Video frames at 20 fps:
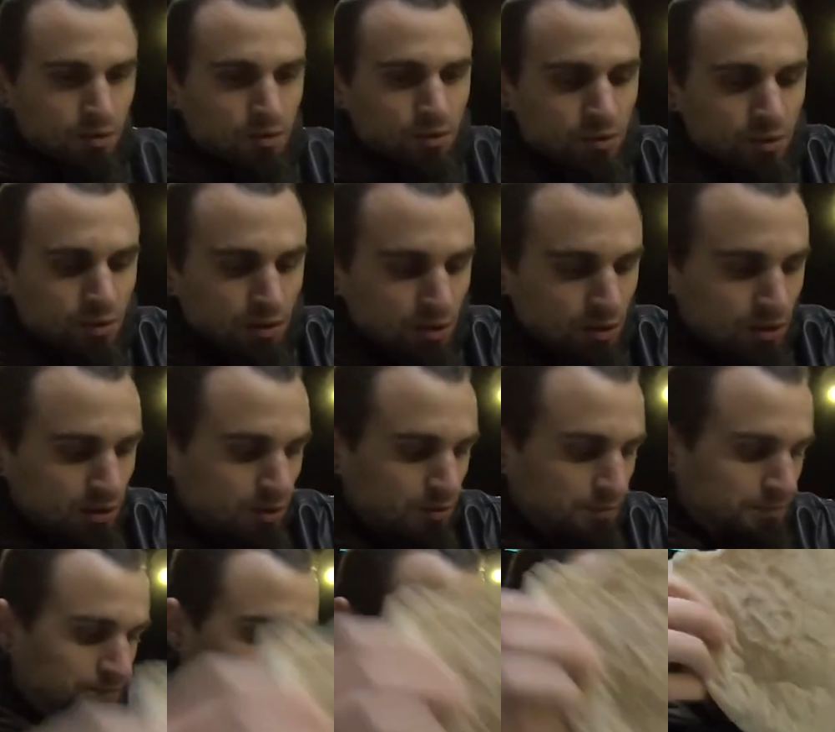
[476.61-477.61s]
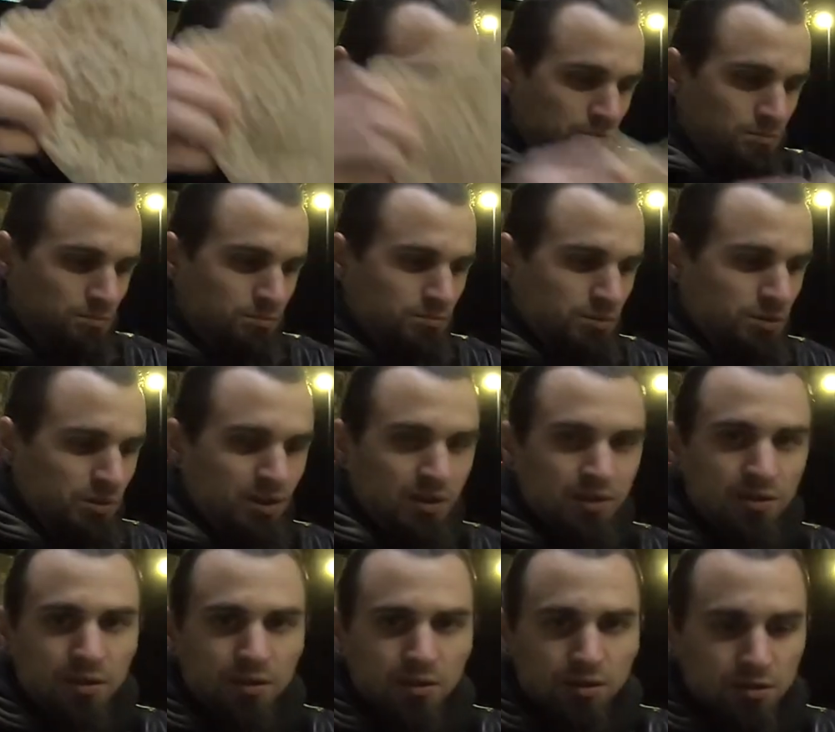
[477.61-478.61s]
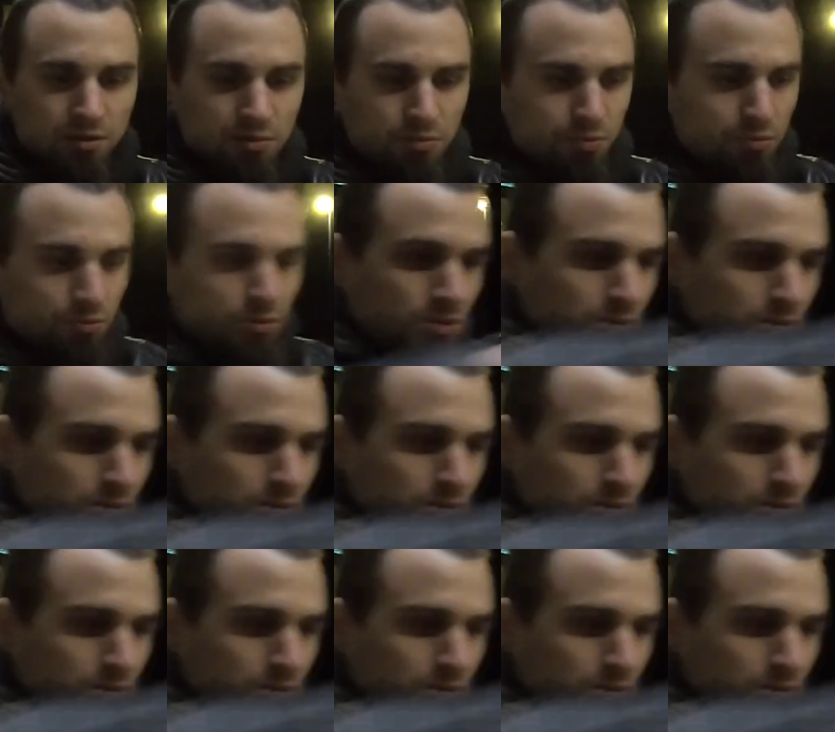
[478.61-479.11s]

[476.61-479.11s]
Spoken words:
Okay, bread I can put...